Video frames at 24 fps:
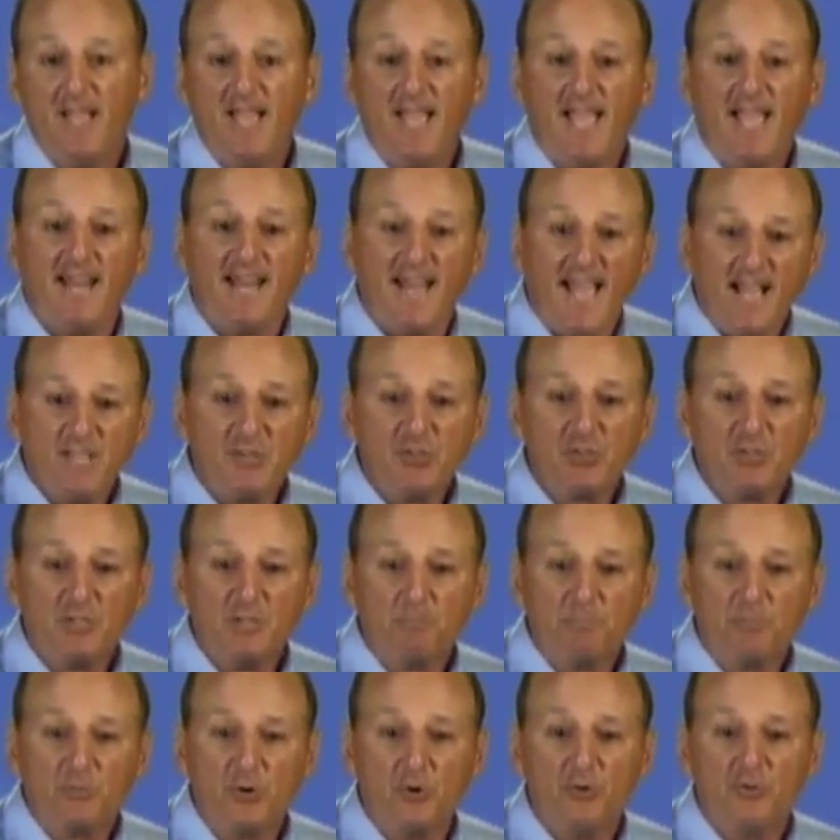An agile
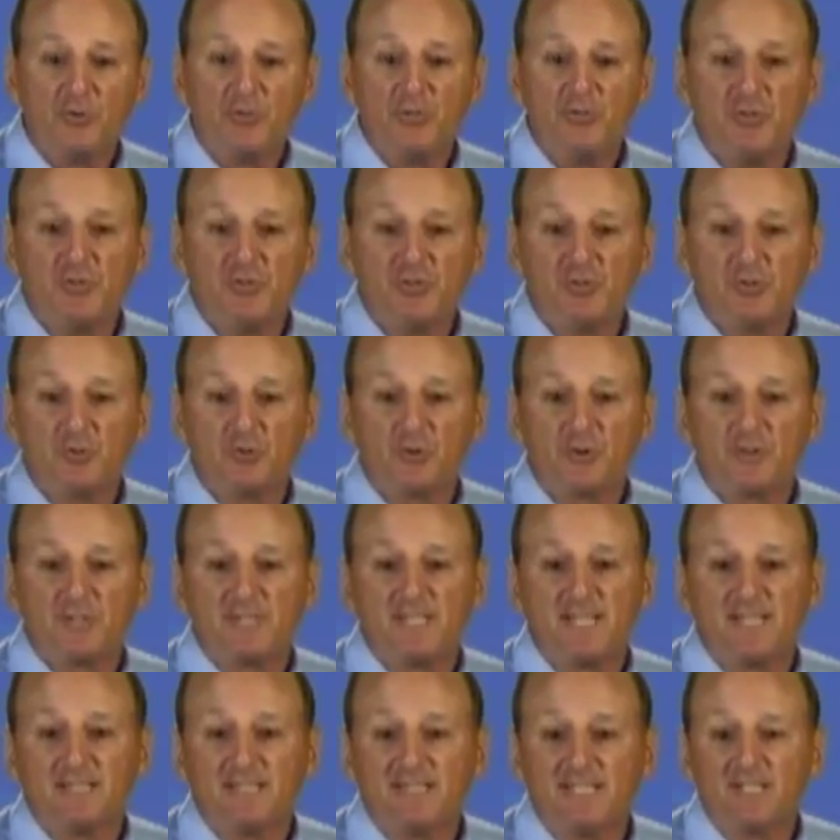approach ensures
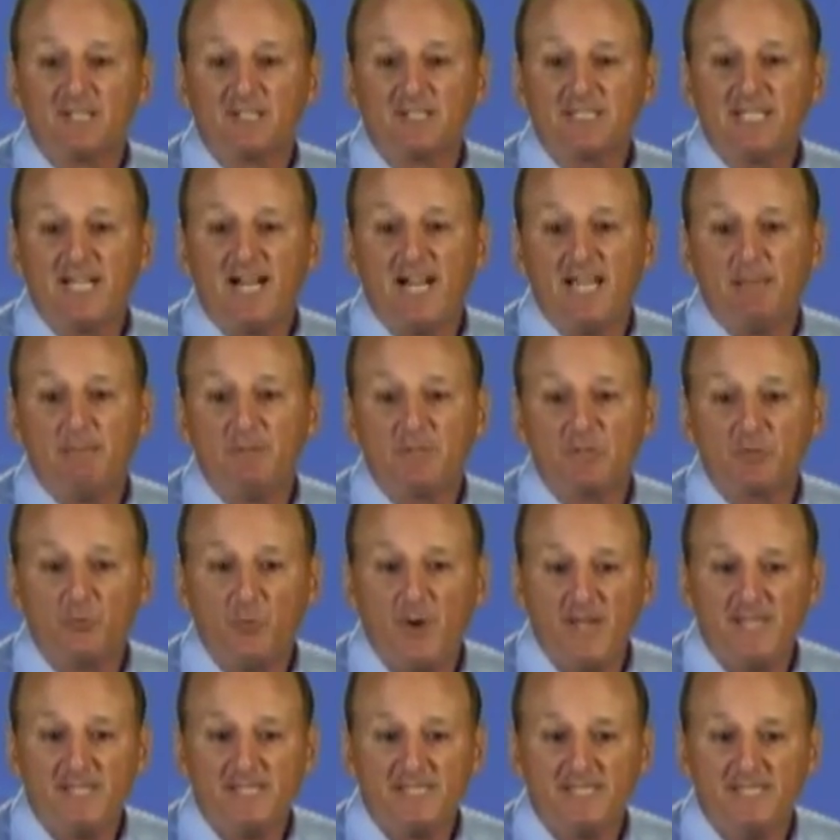that little time is
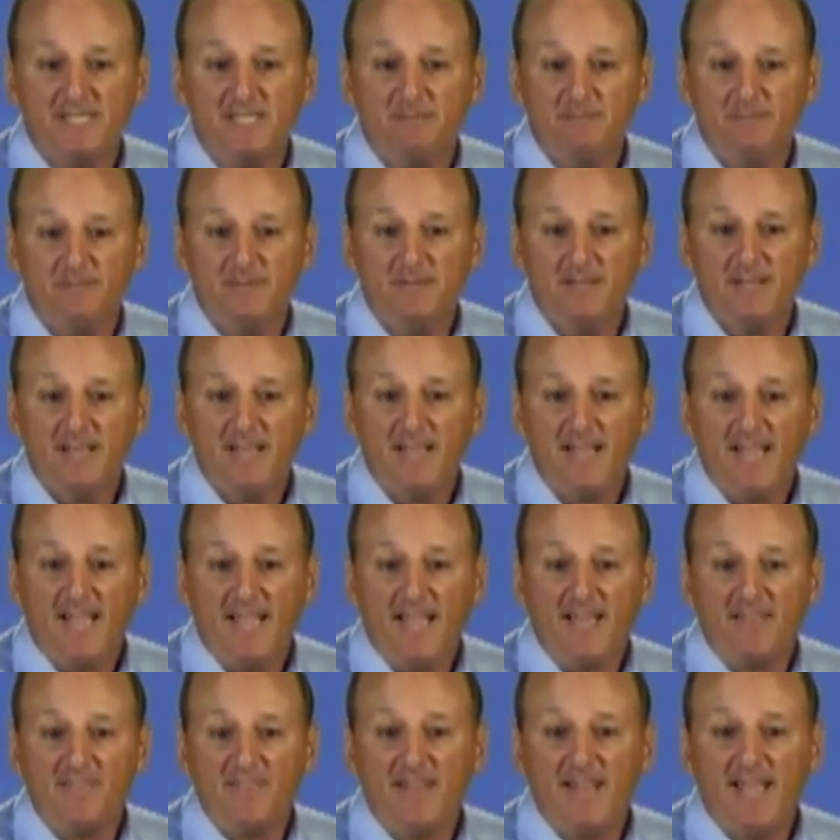wasted
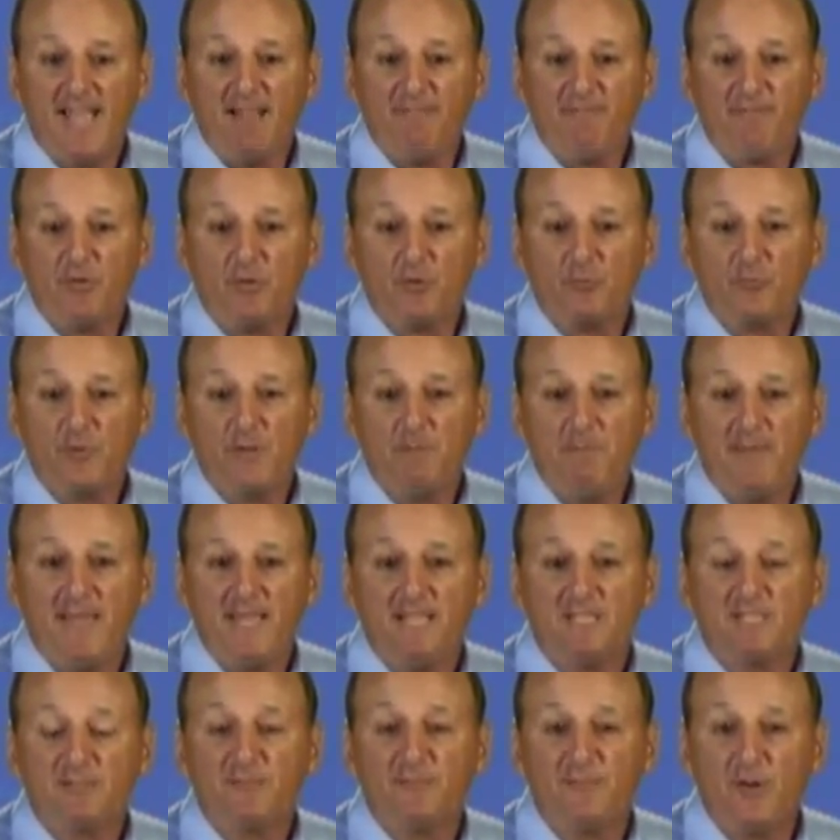and that effort
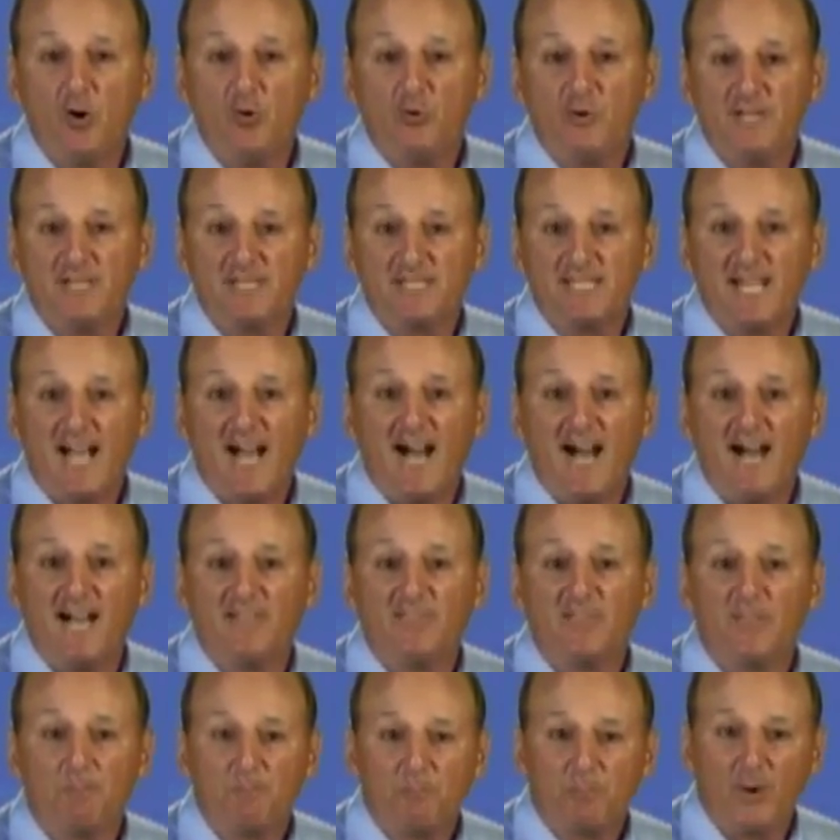remains focused
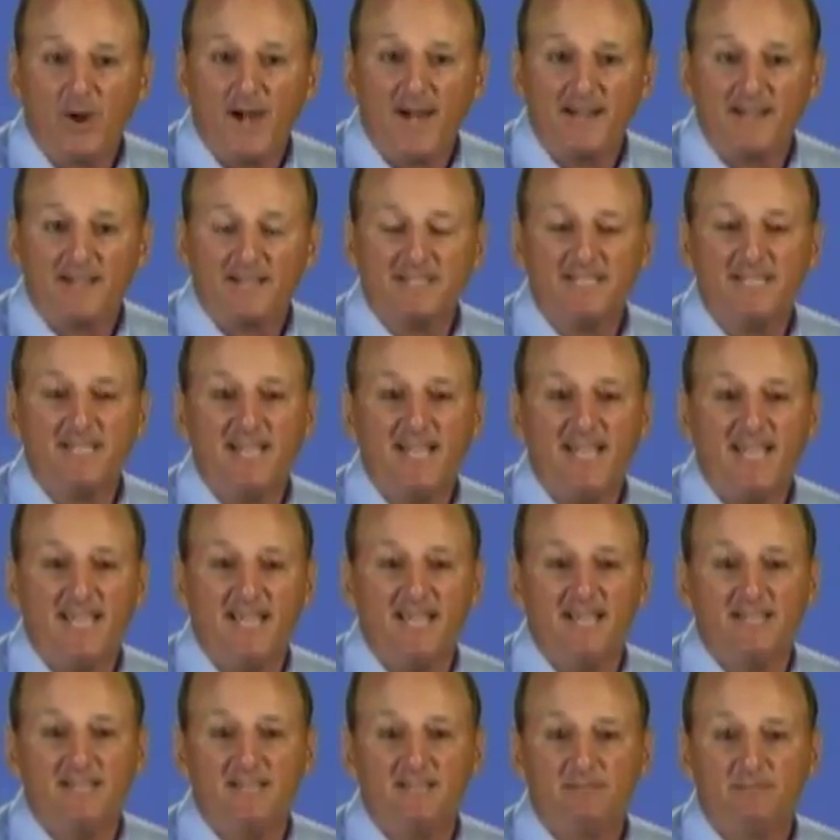on the product at
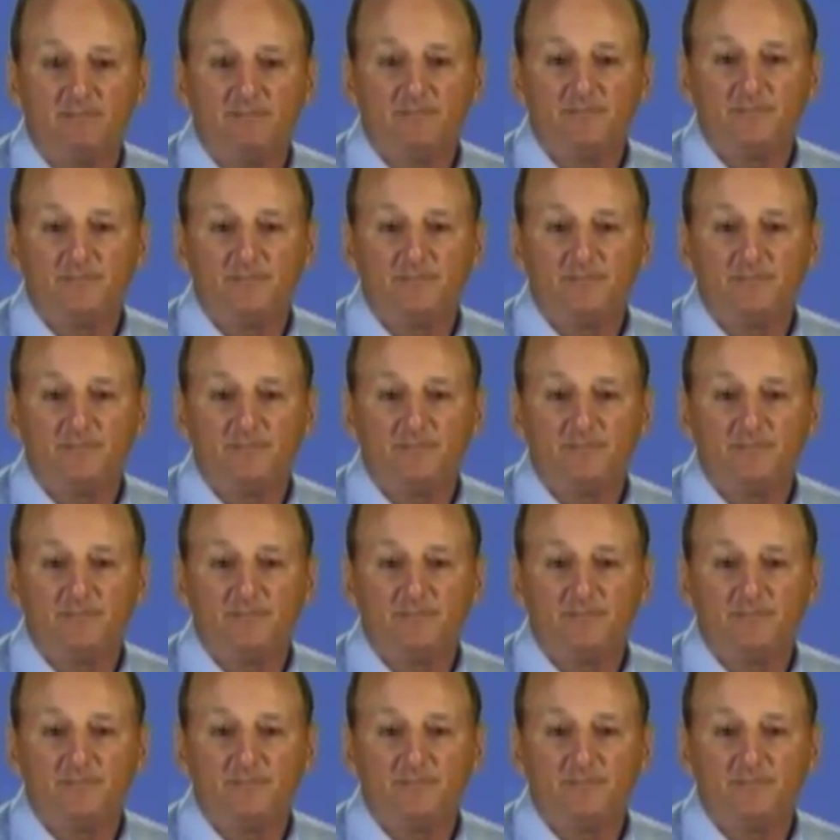hand.